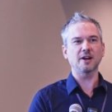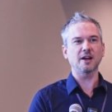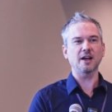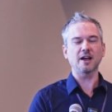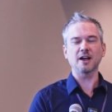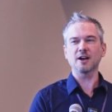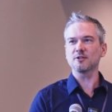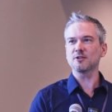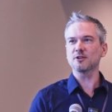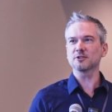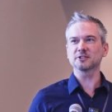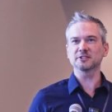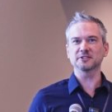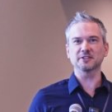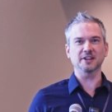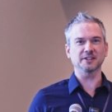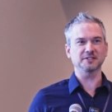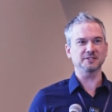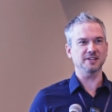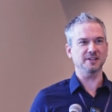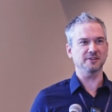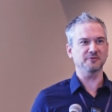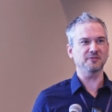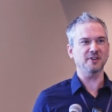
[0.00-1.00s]
how long did
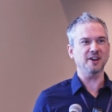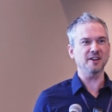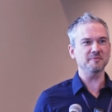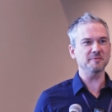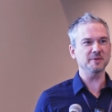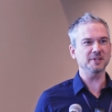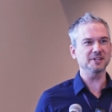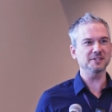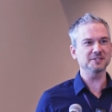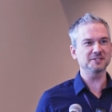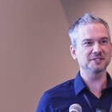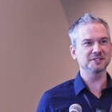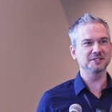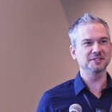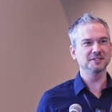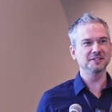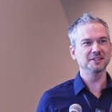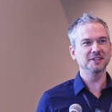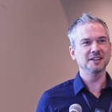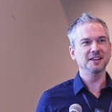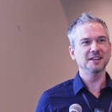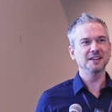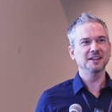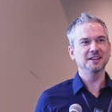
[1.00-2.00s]
that take? Five minutes?
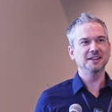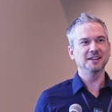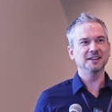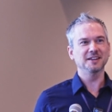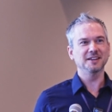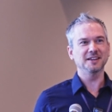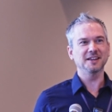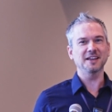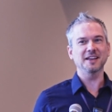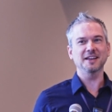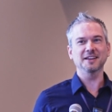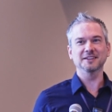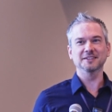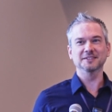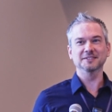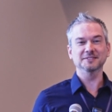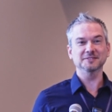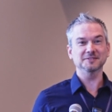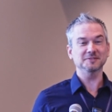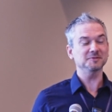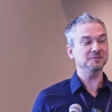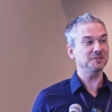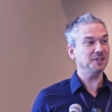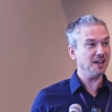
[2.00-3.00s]

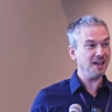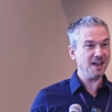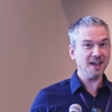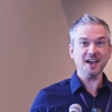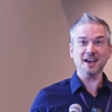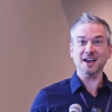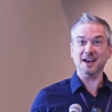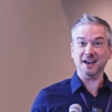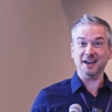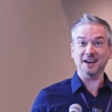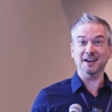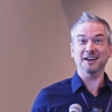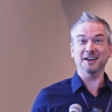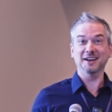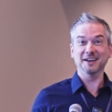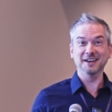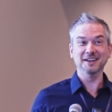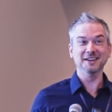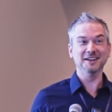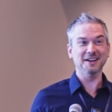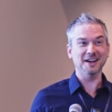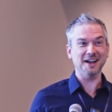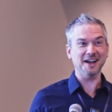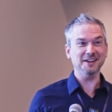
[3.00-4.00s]
Yeah,
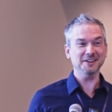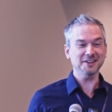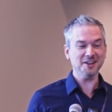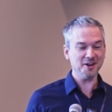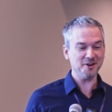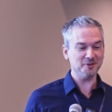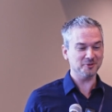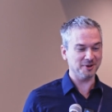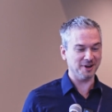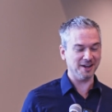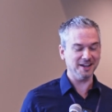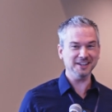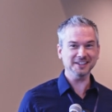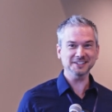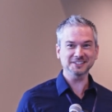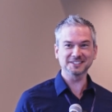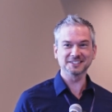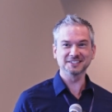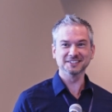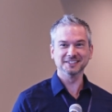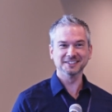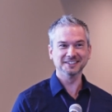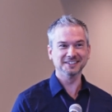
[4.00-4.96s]
I know, right?